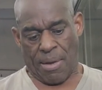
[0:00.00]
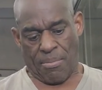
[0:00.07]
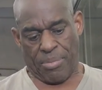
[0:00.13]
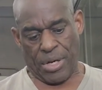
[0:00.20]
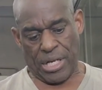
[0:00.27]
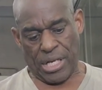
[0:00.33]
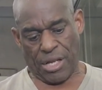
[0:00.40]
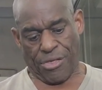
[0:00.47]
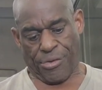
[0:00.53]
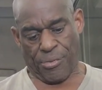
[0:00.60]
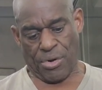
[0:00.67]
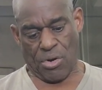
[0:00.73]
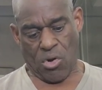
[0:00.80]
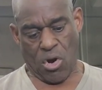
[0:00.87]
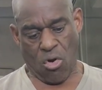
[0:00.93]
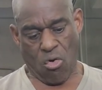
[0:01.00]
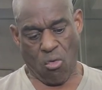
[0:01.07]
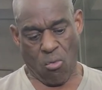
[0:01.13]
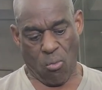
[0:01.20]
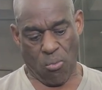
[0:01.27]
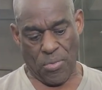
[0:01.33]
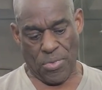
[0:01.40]
putting it through
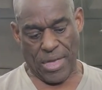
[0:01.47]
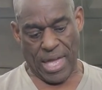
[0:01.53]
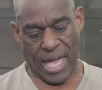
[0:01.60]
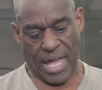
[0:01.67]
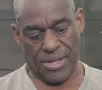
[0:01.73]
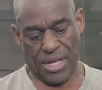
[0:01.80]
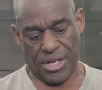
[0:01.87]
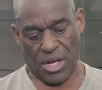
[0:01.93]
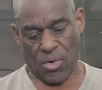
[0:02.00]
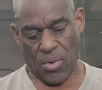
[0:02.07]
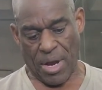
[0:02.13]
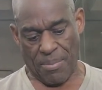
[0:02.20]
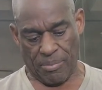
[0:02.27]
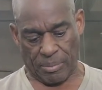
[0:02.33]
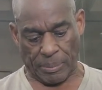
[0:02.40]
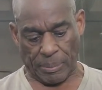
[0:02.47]
the end of the grip,